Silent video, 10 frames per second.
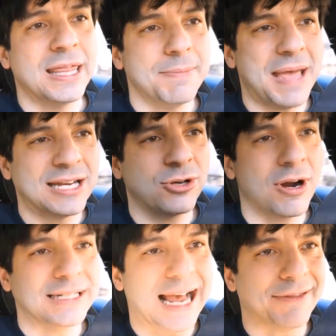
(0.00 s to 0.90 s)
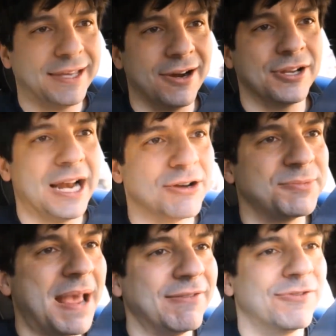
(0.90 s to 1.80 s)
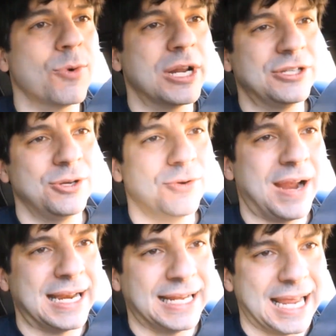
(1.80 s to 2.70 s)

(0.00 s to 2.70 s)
of the best cars out there. Spend 42 grand to